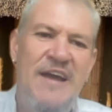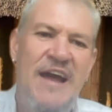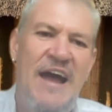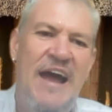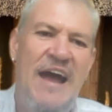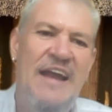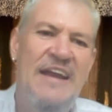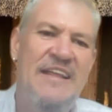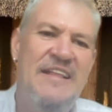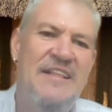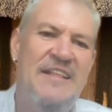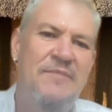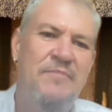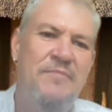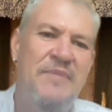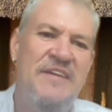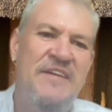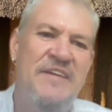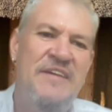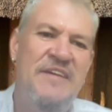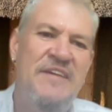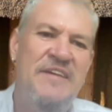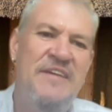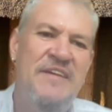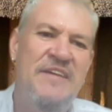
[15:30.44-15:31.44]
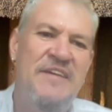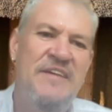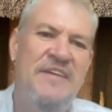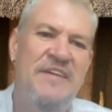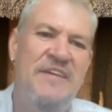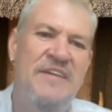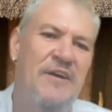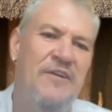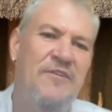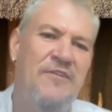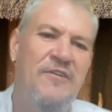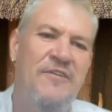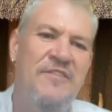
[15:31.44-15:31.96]
a little piece of
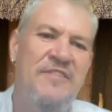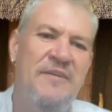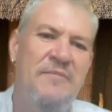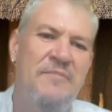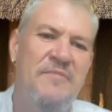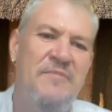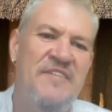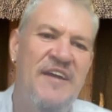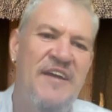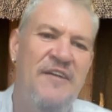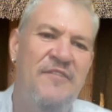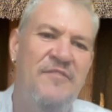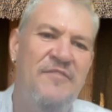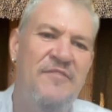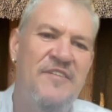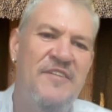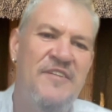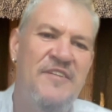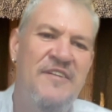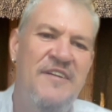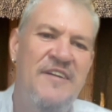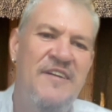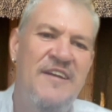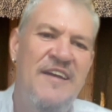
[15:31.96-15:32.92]
healing work on themselves,